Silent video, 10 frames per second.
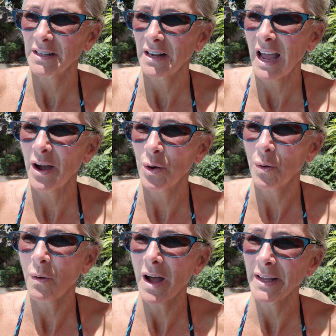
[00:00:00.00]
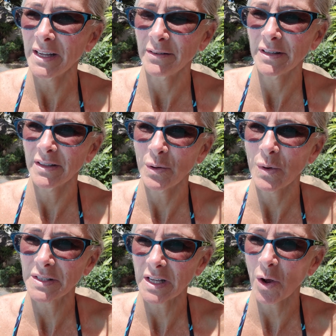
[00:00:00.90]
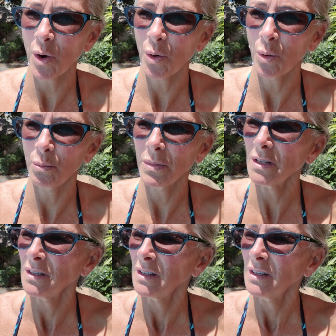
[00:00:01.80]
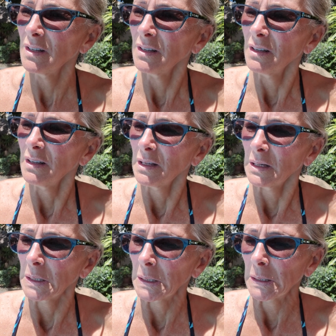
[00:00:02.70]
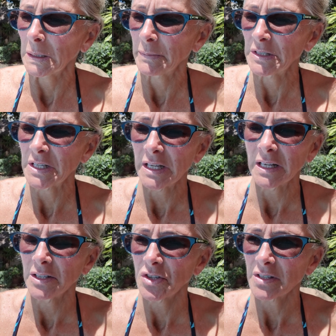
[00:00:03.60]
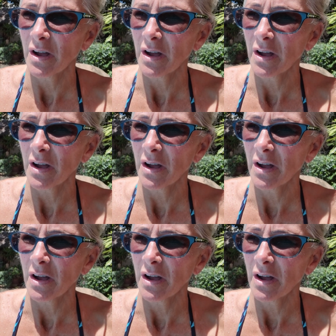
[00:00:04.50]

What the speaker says: at how quiet everything was at home. It did. It just